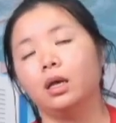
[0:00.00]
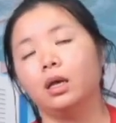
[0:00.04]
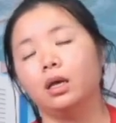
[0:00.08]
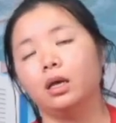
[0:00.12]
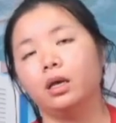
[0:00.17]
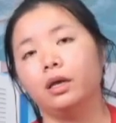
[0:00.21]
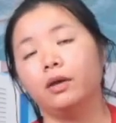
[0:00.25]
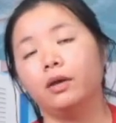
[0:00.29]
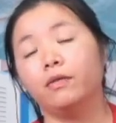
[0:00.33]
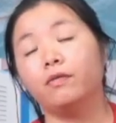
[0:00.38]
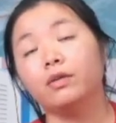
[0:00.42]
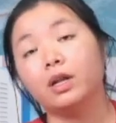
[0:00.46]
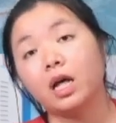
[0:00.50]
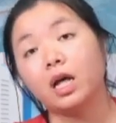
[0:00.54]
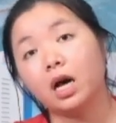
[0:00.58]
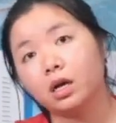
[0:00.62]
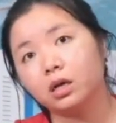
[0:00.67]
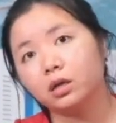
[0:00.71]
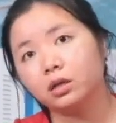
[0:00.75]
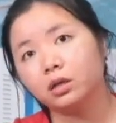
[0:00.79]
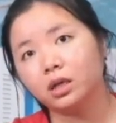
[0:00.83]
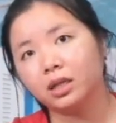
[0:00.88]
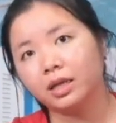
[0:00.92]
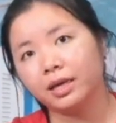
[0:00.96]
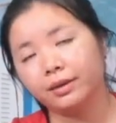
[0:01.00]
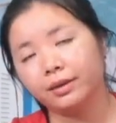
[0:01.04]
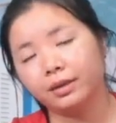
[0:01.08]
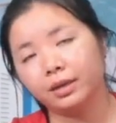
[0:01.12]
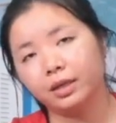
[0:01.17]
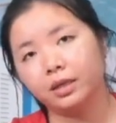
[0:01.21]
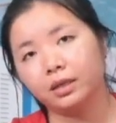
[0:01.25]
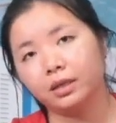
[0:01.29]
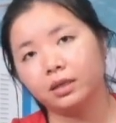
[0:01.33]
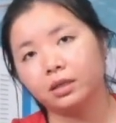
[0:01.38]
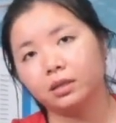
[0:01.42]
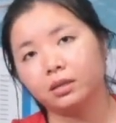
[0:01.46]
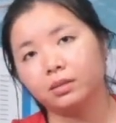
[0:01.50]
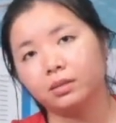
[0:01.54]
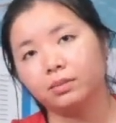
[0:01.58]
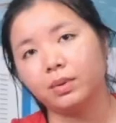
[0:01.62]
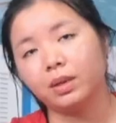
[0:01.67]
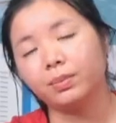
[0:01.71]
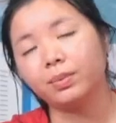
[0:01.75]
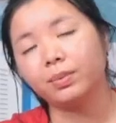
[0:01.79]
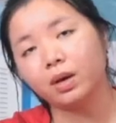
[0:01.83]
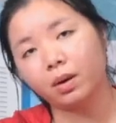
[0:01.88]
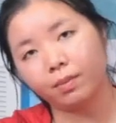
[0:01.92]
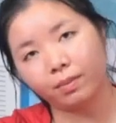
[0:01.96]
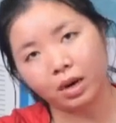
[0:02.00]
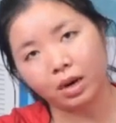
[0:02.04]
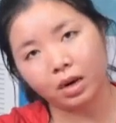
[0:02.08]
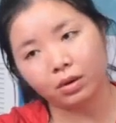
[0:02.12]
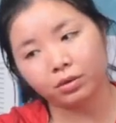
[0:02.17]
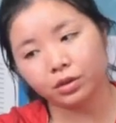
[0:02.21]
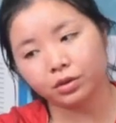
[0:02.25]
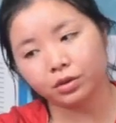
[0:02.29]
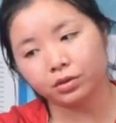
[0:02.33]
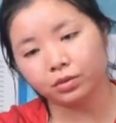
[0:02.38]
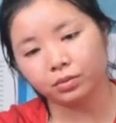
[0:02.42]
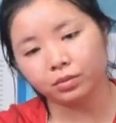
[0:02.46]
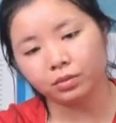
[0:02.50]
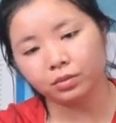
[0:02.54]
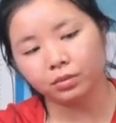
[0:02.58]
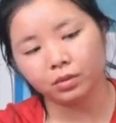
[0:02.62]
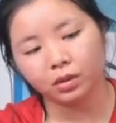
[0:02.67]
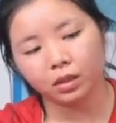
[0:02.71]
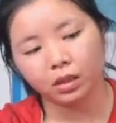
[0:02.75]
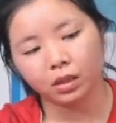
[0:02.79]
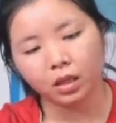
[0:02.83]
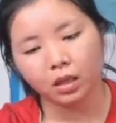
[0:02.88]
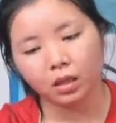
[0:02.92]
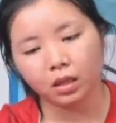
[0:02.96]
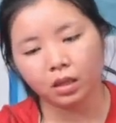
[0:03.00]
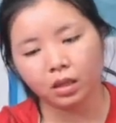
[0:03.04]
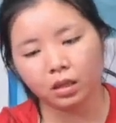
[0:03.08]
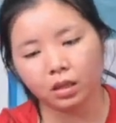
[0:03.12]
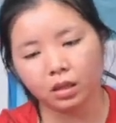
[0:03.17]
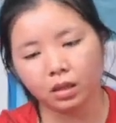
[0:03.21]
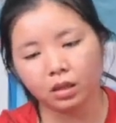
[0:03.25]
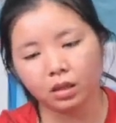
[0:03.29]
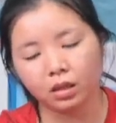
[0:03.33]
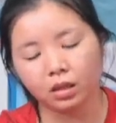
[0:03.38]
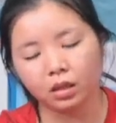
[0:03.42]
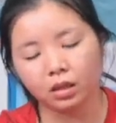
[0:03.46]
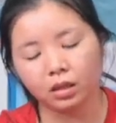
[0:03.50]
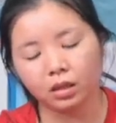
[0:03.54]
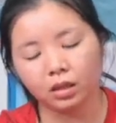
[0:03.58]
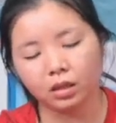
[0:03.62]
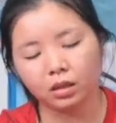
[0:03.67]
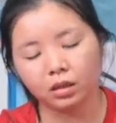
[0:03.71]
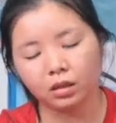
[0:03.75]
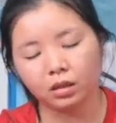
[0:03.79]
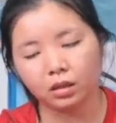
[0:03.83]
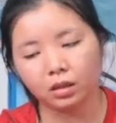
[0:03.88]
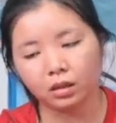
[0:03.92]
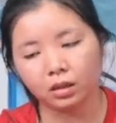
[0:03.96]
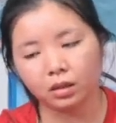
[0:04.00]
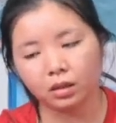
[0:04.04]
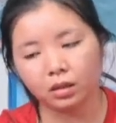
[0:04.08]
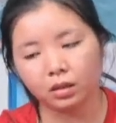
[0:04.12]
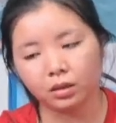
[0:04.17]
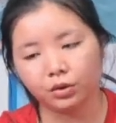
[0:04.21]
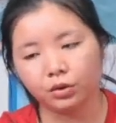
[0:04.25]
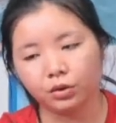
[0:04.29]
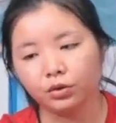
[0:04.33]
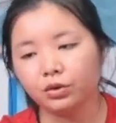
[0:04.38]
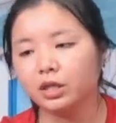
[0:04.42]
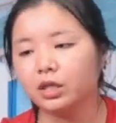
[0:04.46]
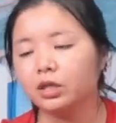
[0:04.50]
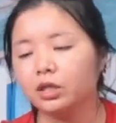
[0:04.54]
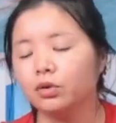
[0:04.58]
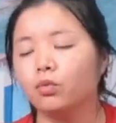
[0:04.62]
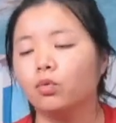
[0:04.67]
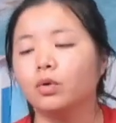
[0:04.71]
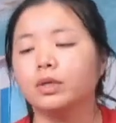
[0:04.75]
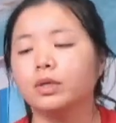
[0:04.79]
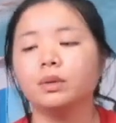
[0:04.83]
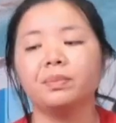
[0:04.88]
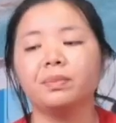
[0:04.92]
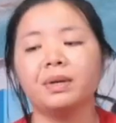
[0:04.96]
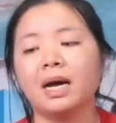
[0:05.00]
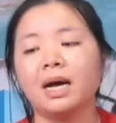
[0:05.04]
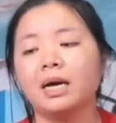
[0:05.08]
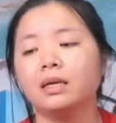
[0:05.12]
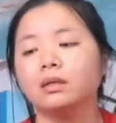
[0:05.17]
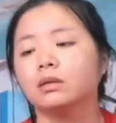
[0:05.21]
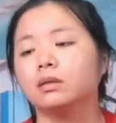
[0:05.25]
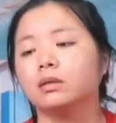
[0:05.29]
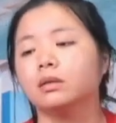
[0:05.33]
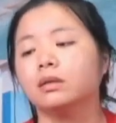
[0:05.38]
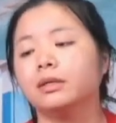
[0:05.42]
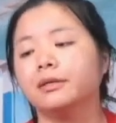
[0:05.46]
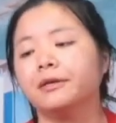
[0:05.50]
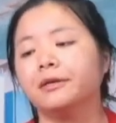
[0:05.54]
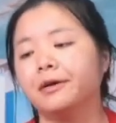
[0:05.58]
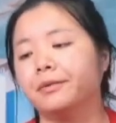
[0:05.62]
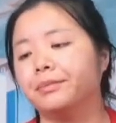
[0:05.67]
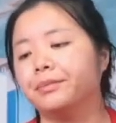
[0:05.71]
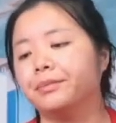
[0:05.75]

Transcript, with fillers: if longer than it, maybe a marathon, uh, you need a water bottle. Yeah